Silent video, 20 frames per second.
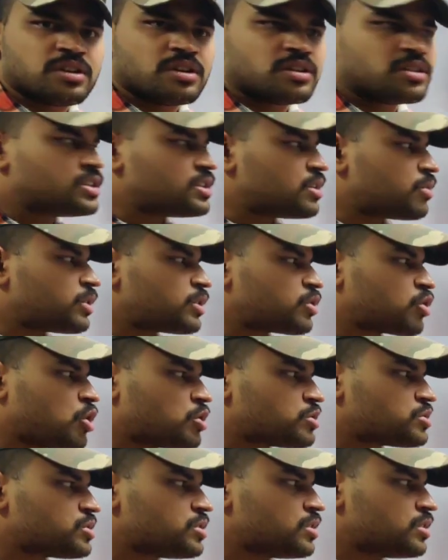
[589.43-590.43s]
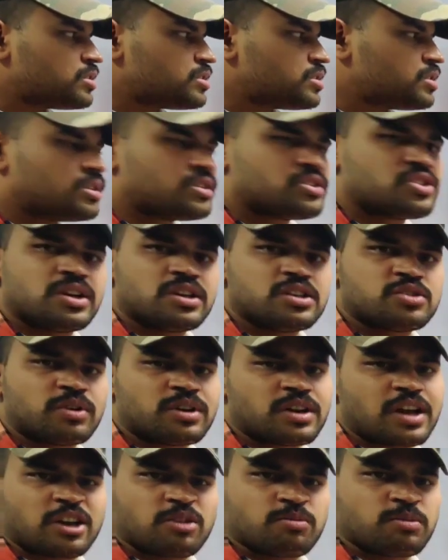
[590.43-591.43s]
These are what constants here. Z is what?
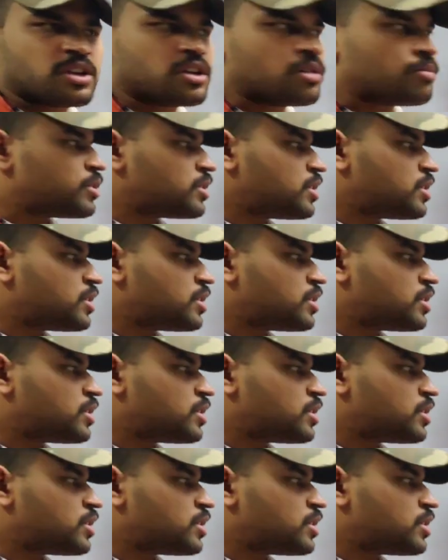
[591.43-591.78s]
Atomic number.